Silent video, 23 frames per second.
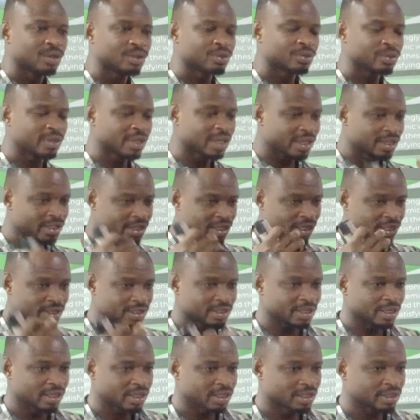So the idea
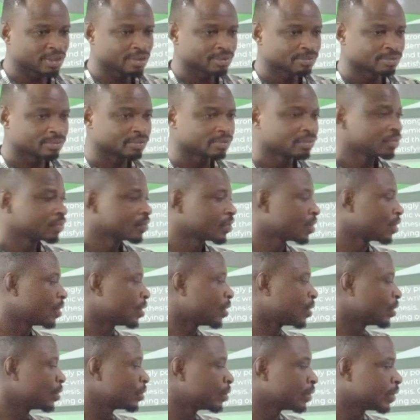is that
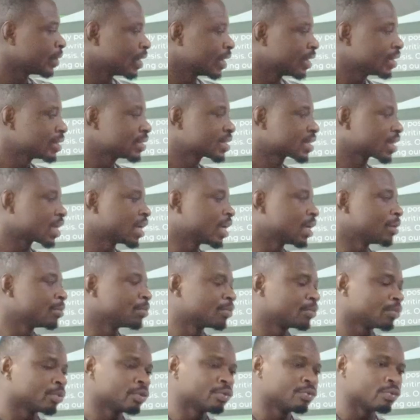although X can
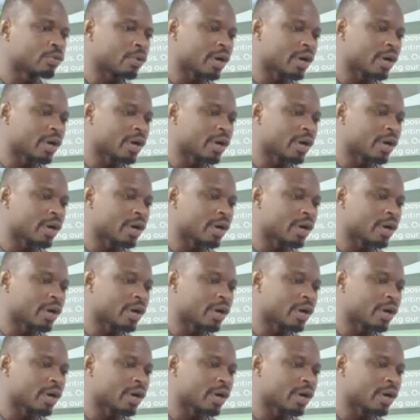improve